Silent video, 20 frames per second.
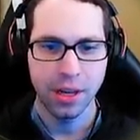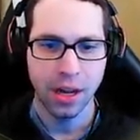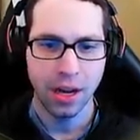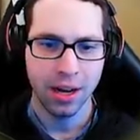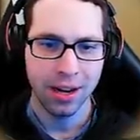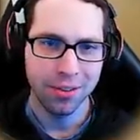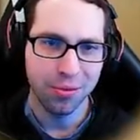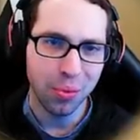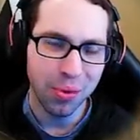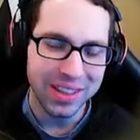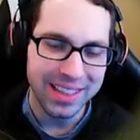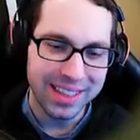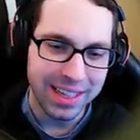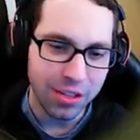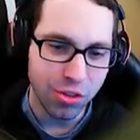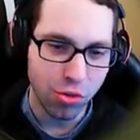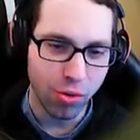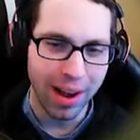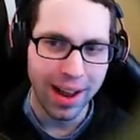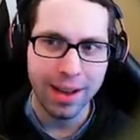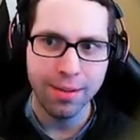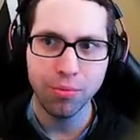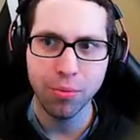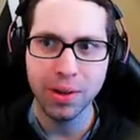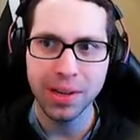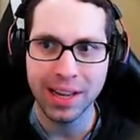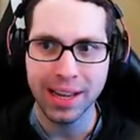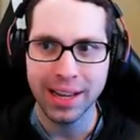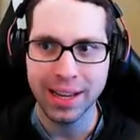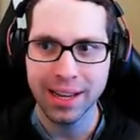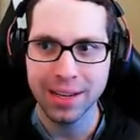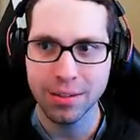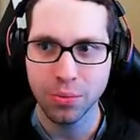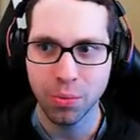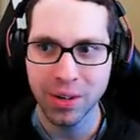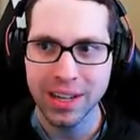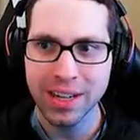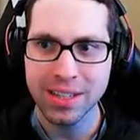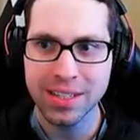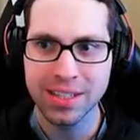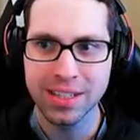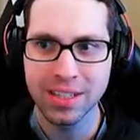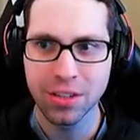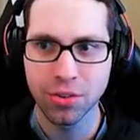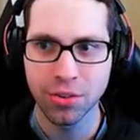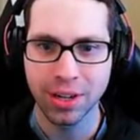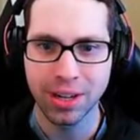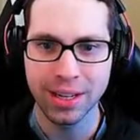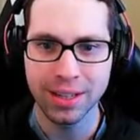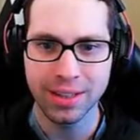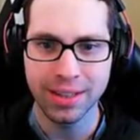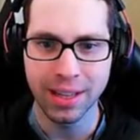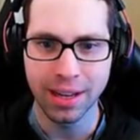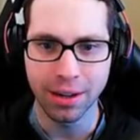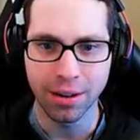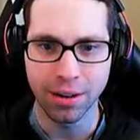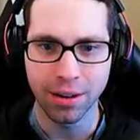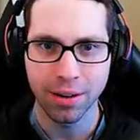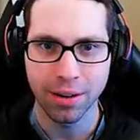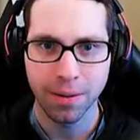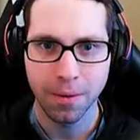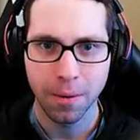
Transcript: Uh, with the drive we hit, we can still get there.